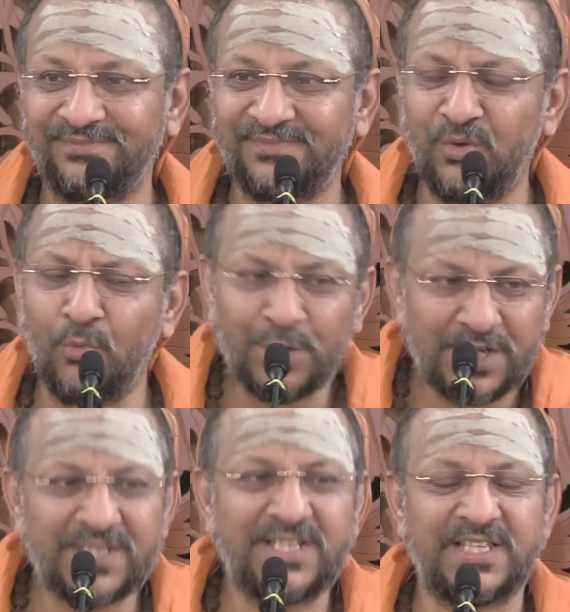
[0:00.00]
What
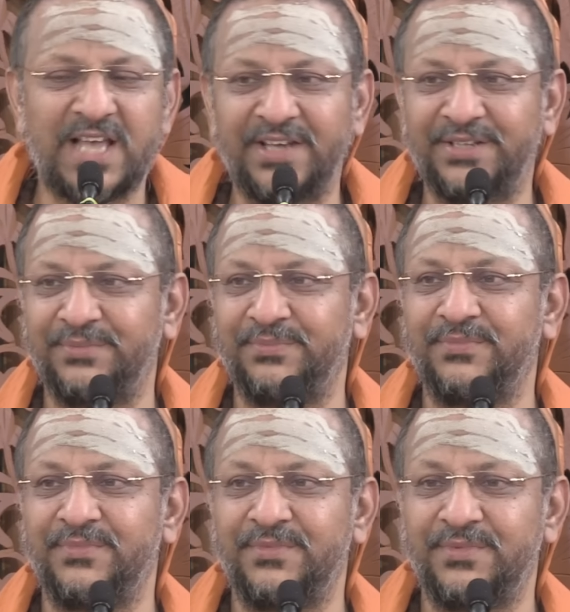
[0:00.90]
is this I?
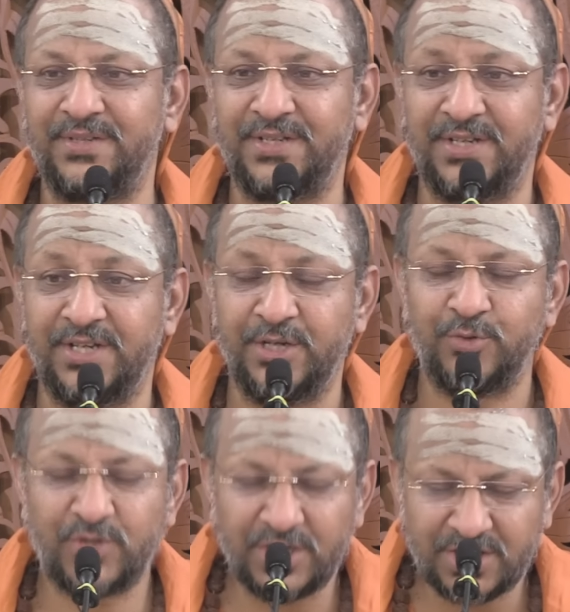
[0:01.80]
You
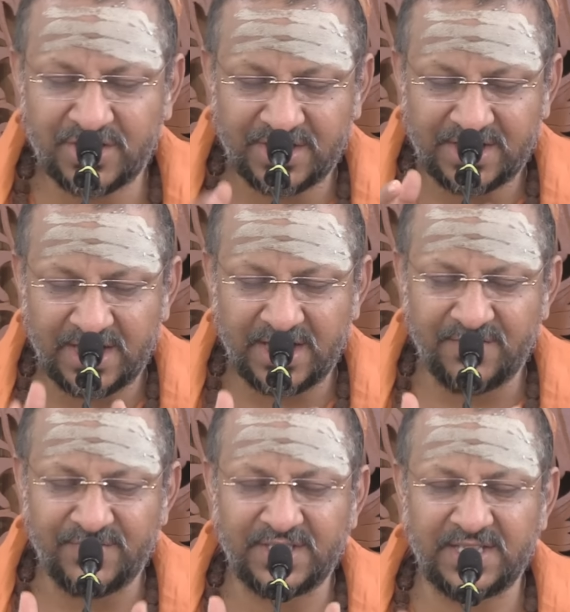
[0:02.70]
just stay
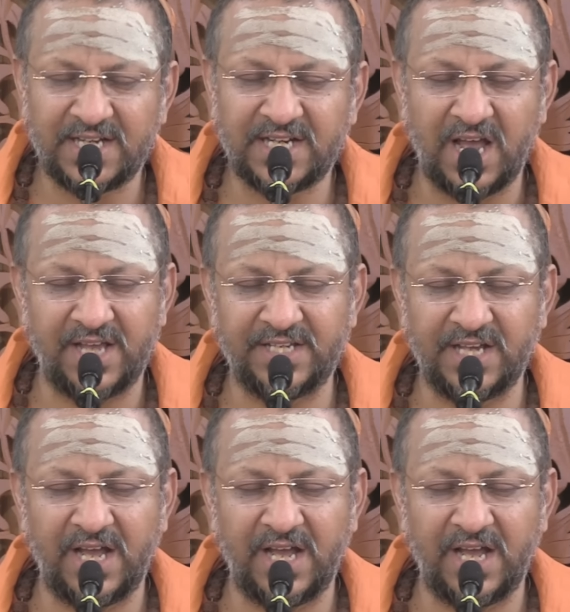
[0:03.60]
with that I.